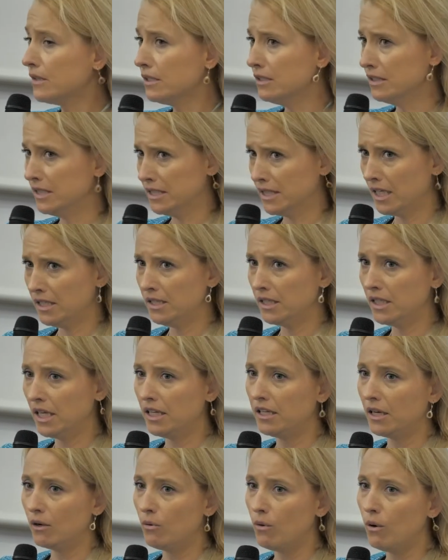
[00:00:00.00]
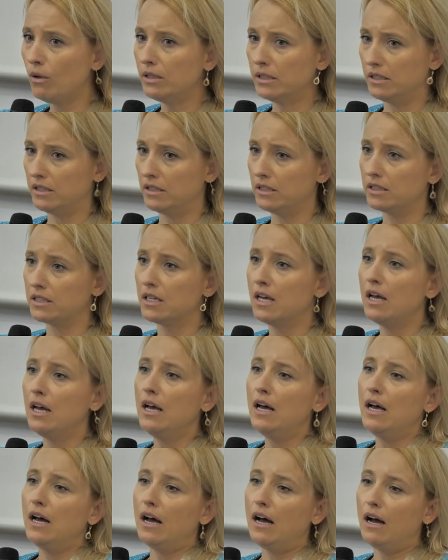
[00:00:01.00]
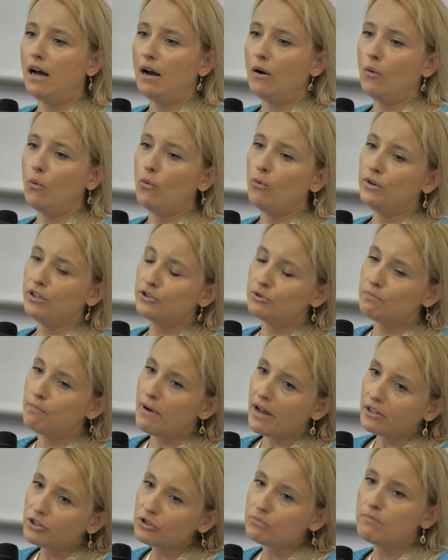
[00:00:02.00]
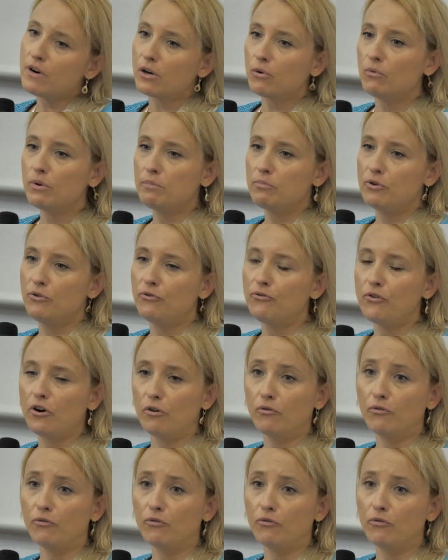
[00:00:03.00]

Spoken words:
In studying inequalities, which benchmark we prefer. Of